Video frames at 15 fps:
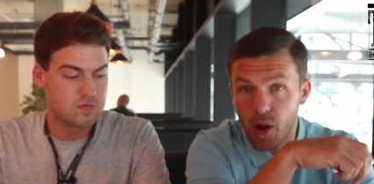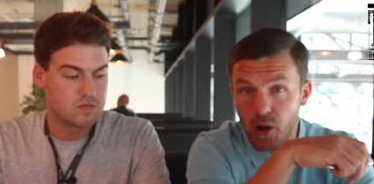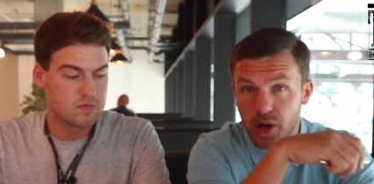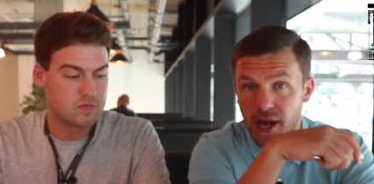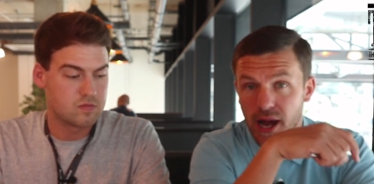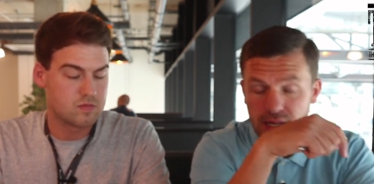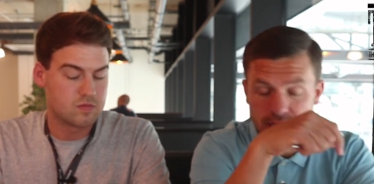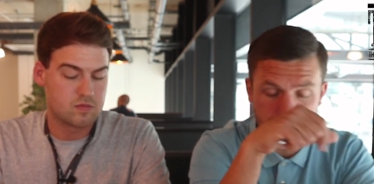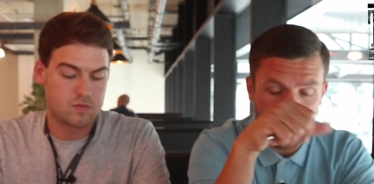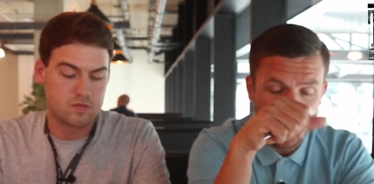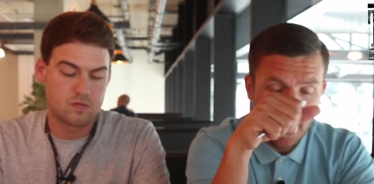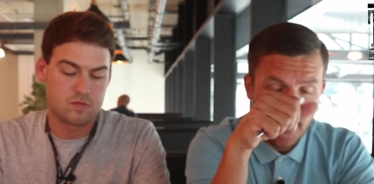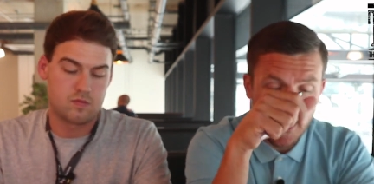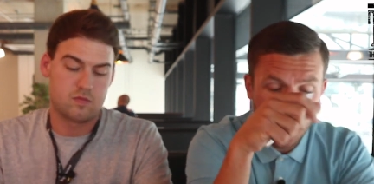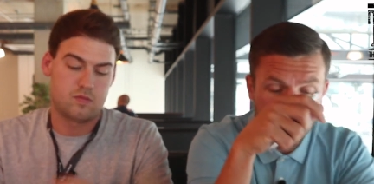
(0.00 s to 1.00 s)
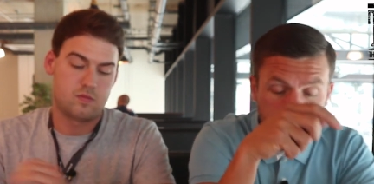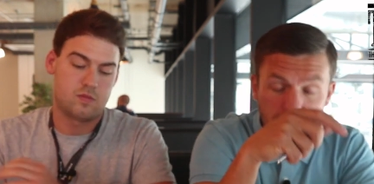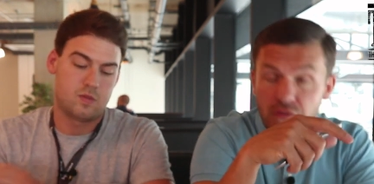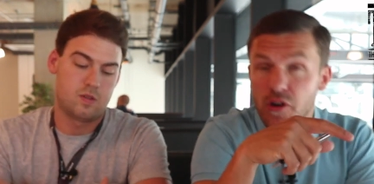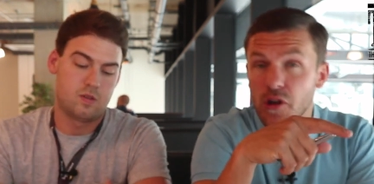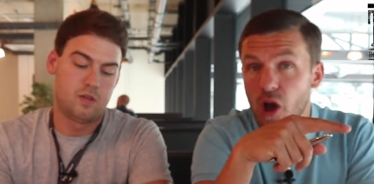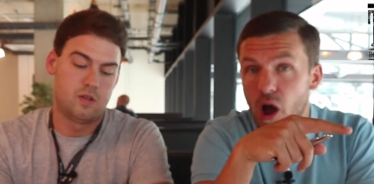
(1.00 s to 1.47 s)
Speaker 1: podcast,
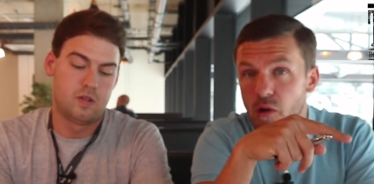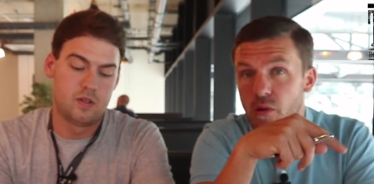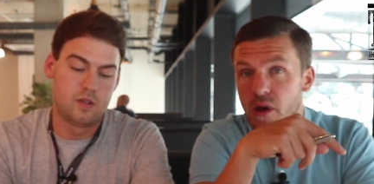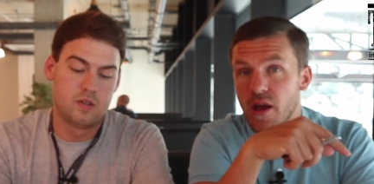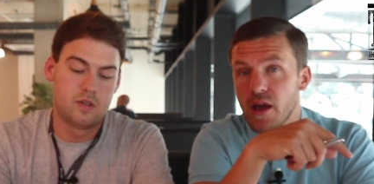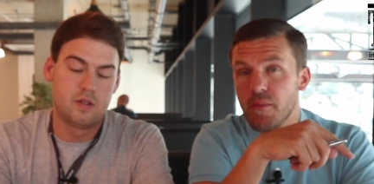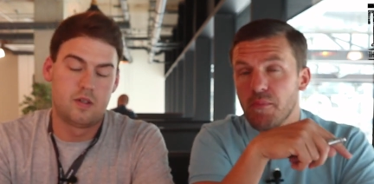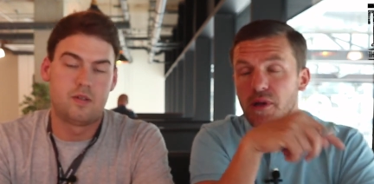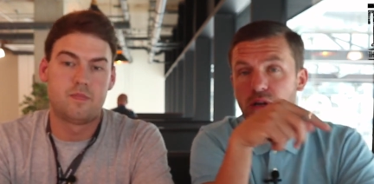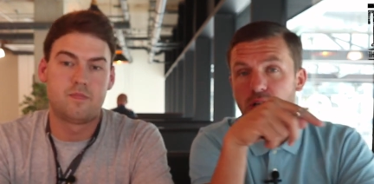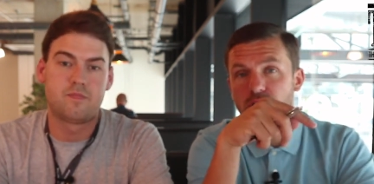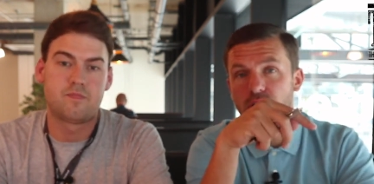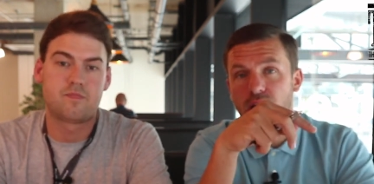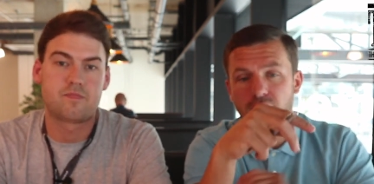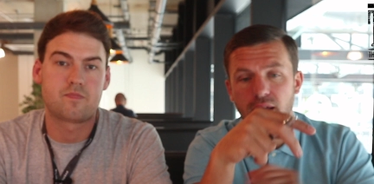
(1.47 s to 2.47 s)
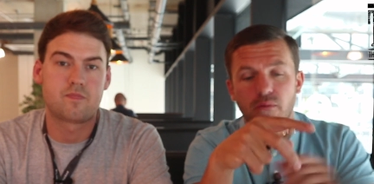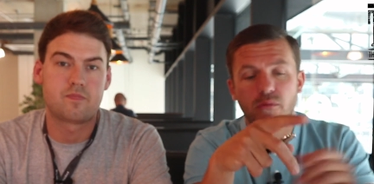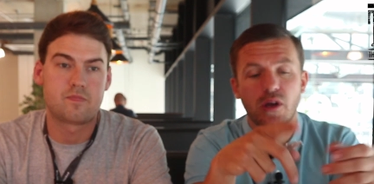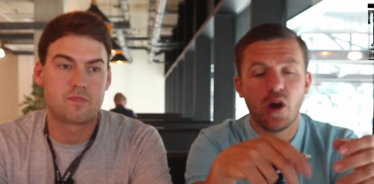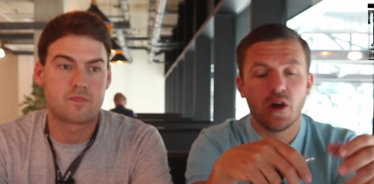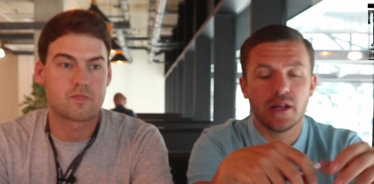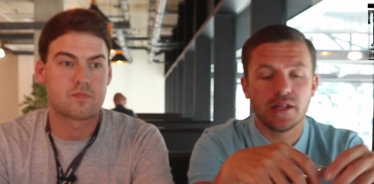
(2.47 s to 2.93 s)
give it a go, because
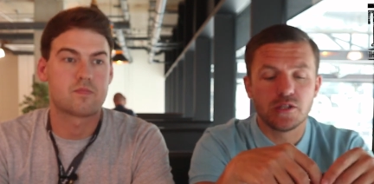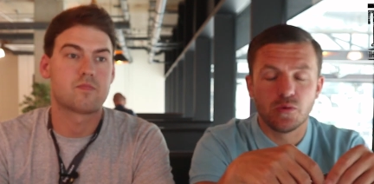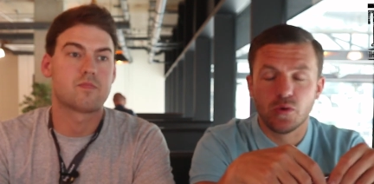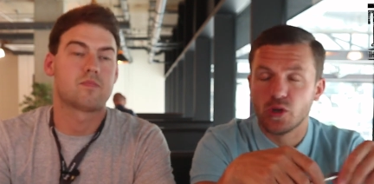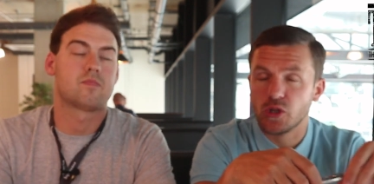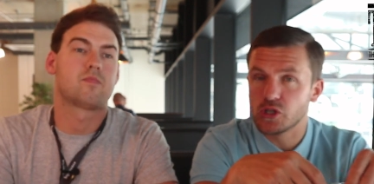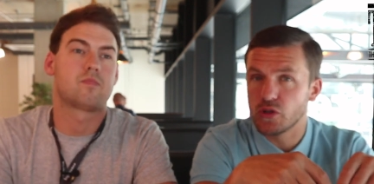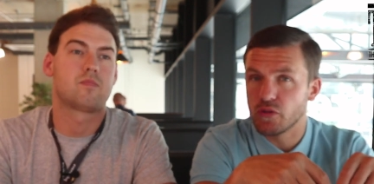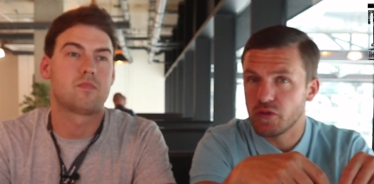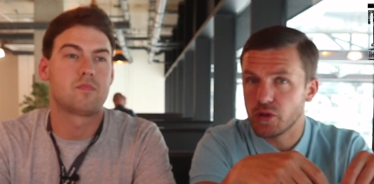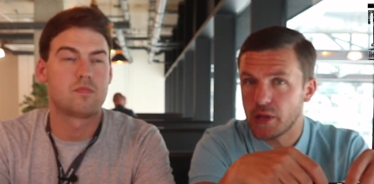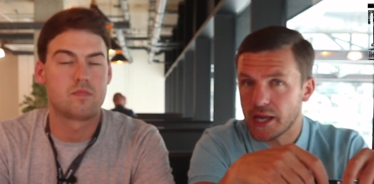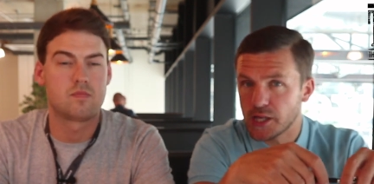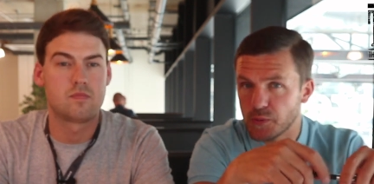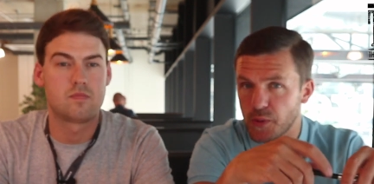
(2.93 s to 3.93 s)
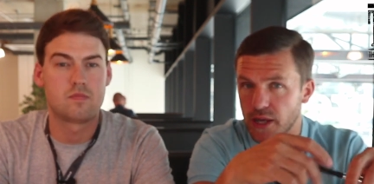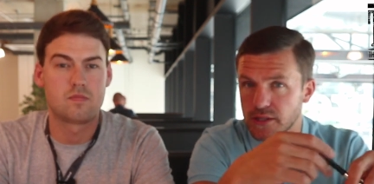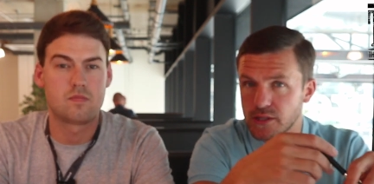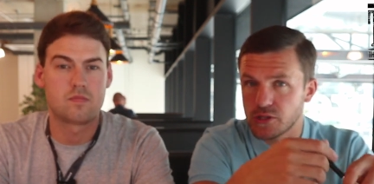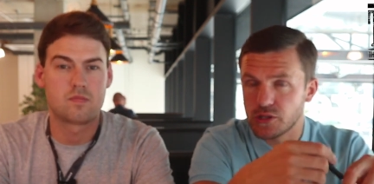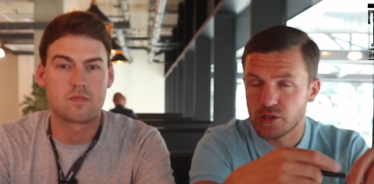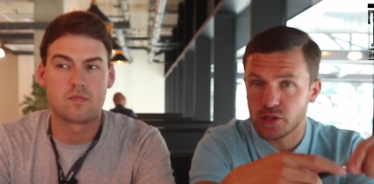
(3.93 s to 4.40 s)
we got into all the stuff you'd
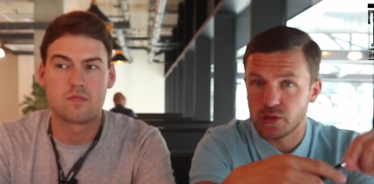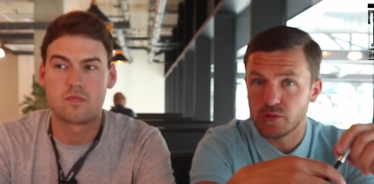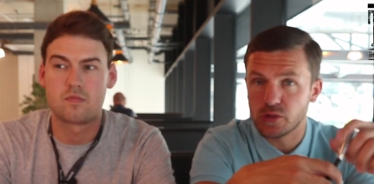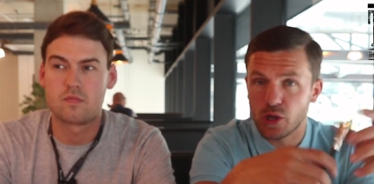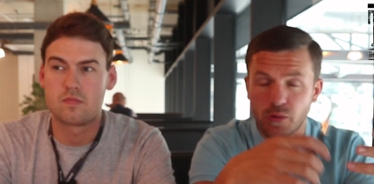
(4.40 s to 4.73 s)
expect us to do.